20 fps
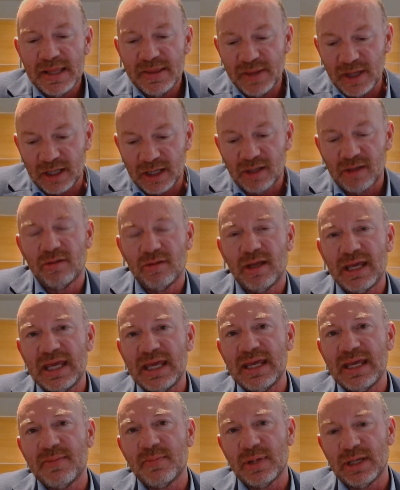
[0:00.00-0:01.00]
The
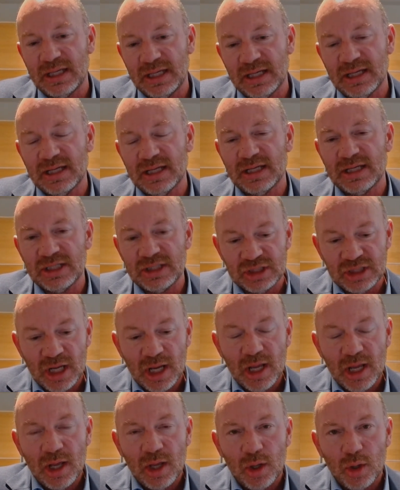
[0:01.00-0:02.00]
claim is
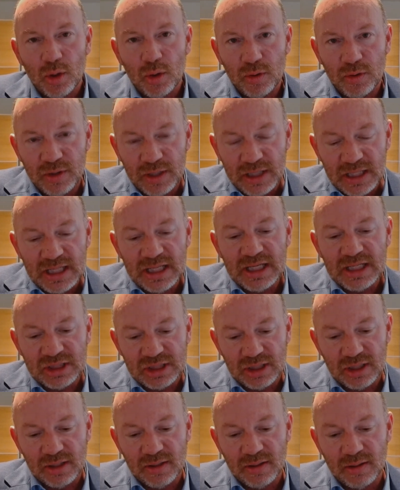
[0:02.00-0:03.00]

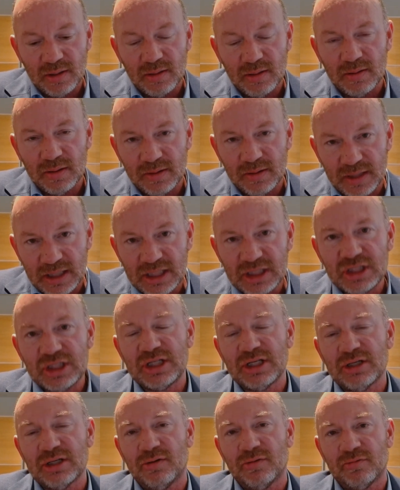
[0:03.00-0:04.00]
these
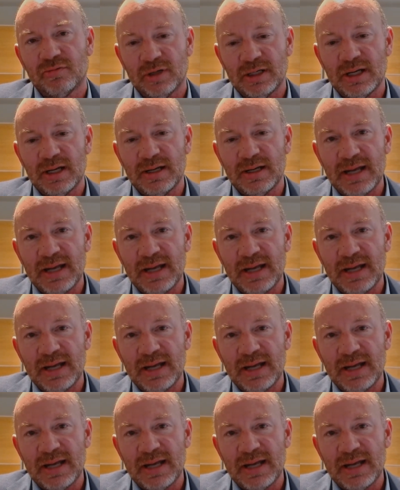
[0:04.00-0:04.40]
children